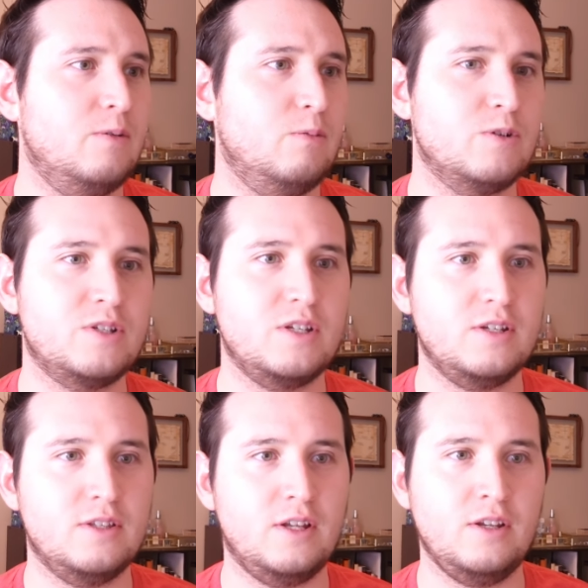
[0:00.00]
we're
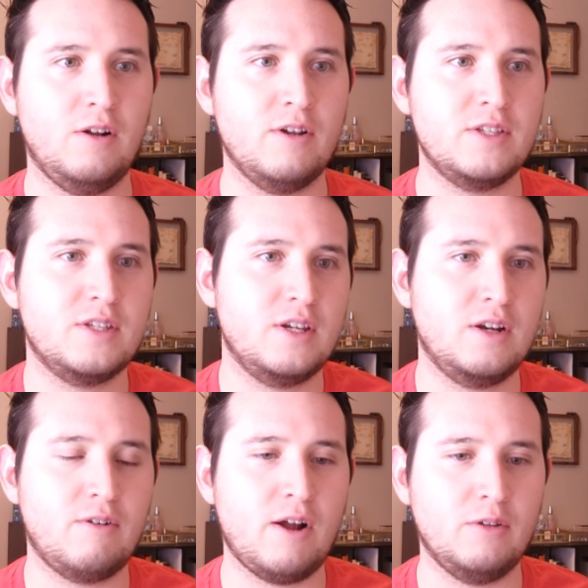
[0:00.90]
seeing that, it's sitting
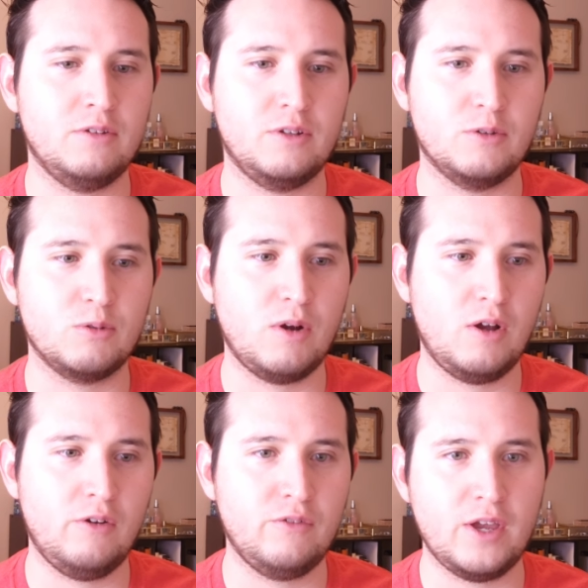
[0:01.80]
around, $12,
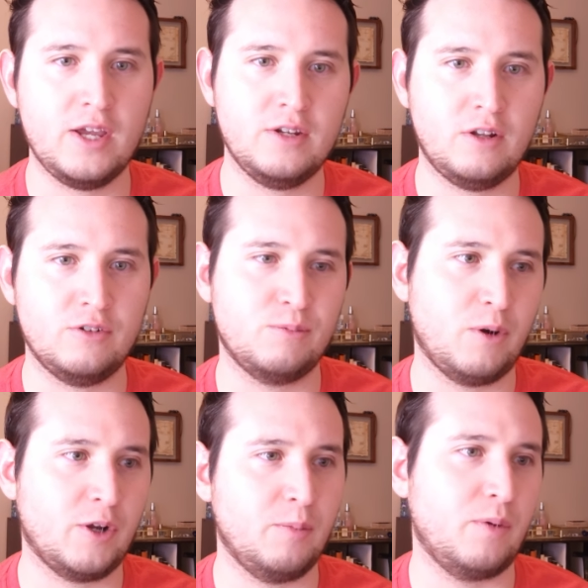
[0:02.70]
$8
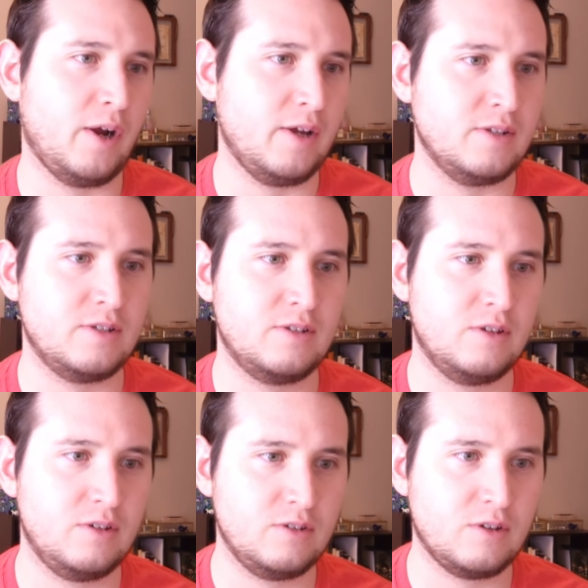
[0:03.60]
market price.
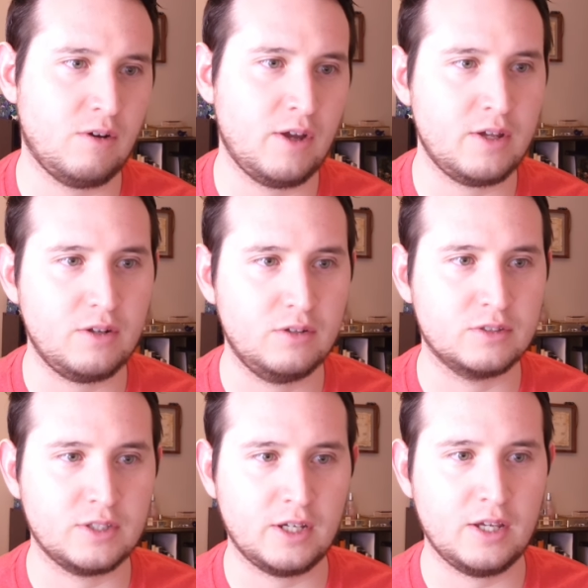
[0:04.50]
So it
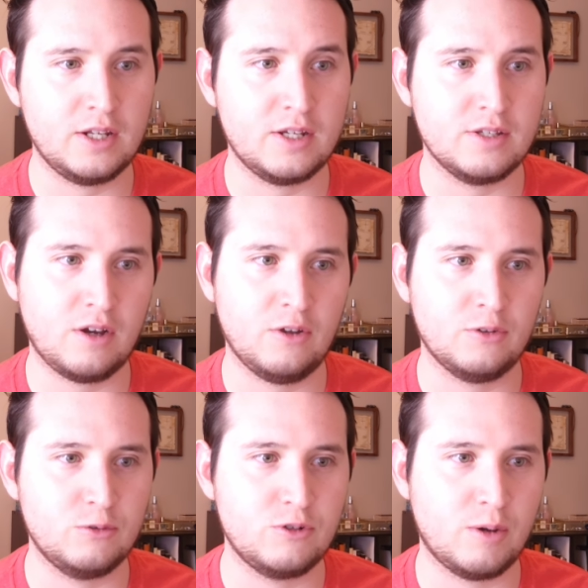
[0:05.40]
looks like it has
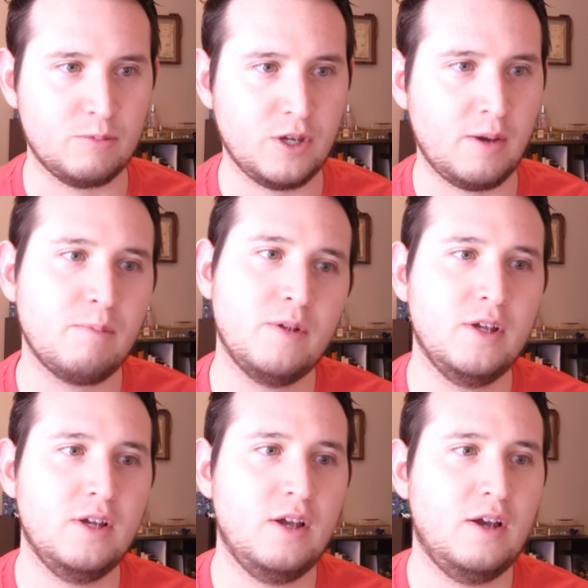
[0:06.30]
also jumped up.
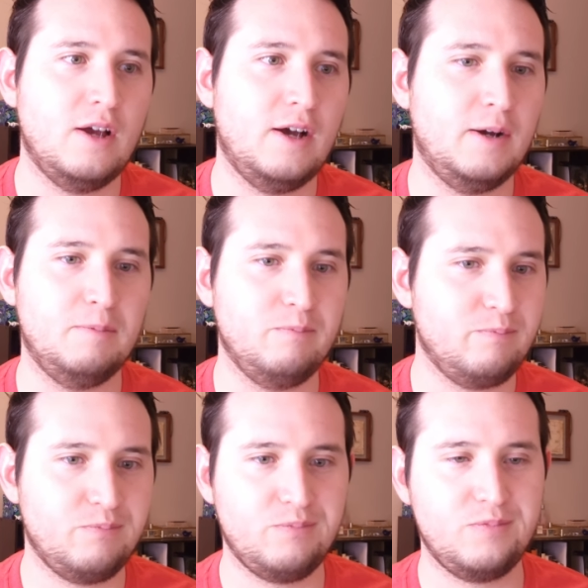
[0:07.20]

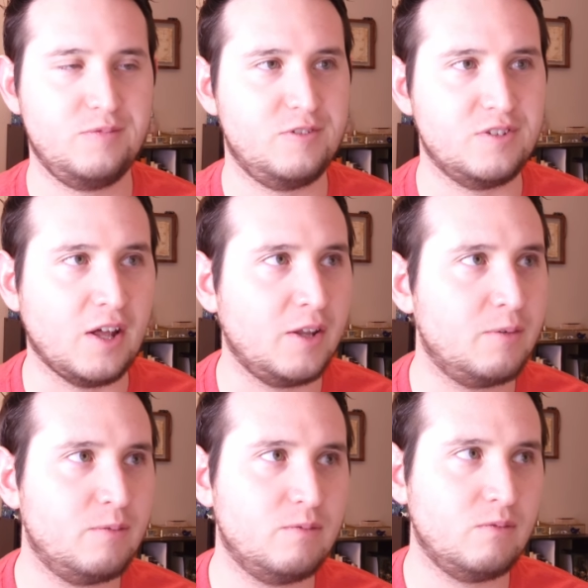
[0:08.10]
Sell
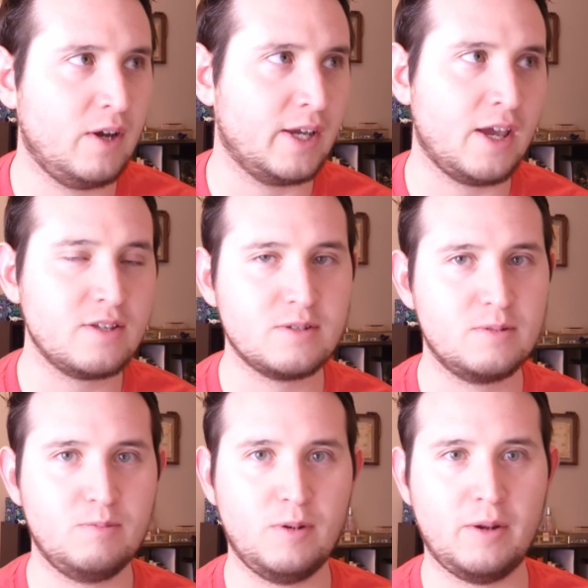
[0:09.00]
it, I guess,
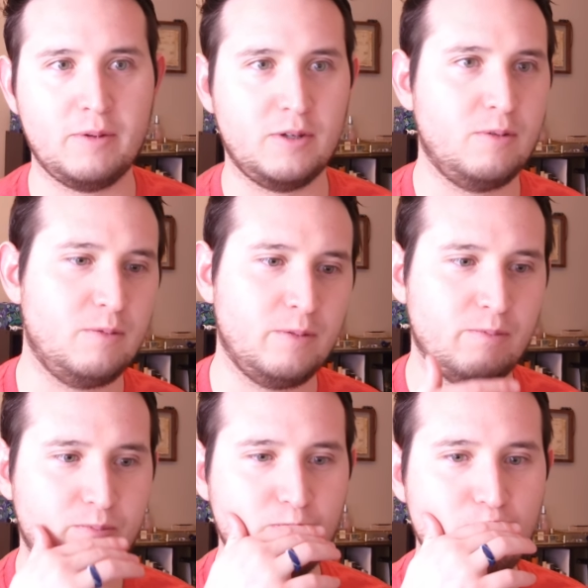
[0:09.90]
but I mean, you're
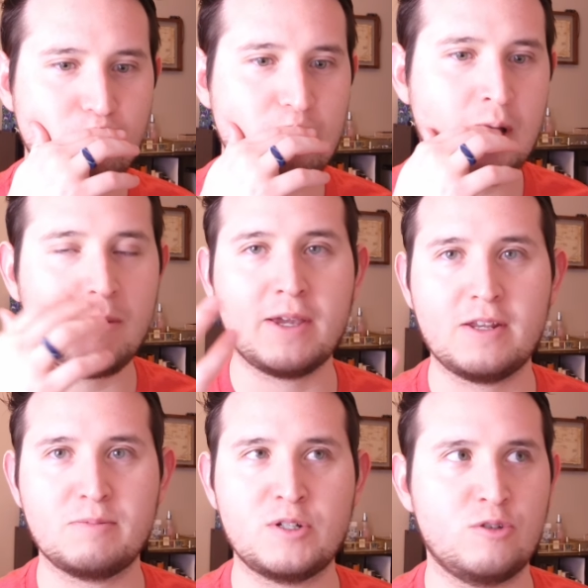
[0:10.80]
not making
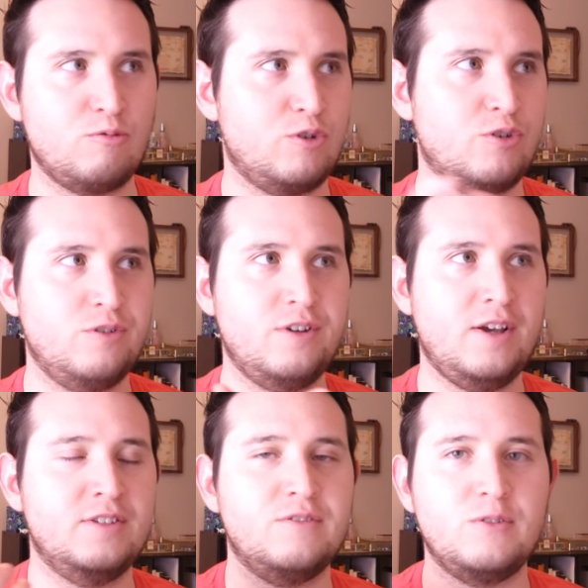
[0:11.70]
as much as a return
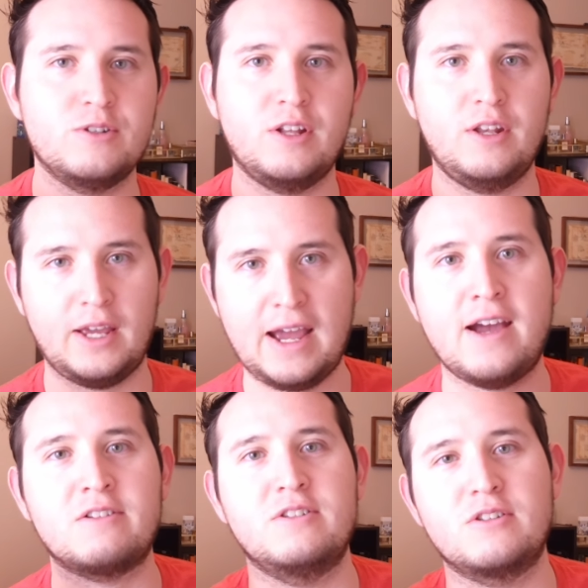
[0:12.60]
as if you're selling like
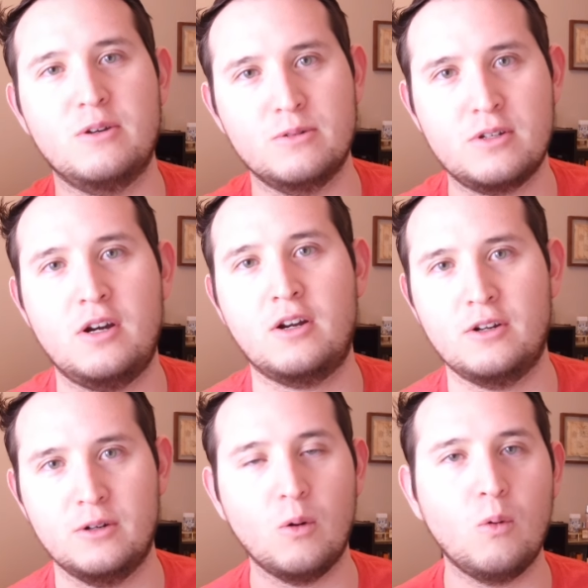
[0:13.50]
Access Code
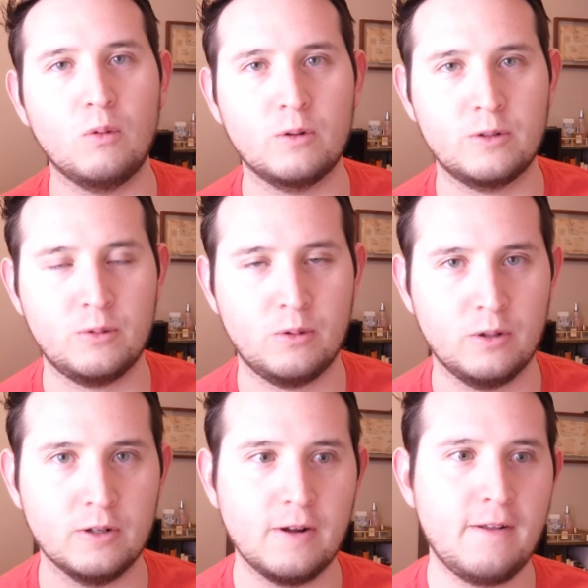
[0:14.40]
Talker or your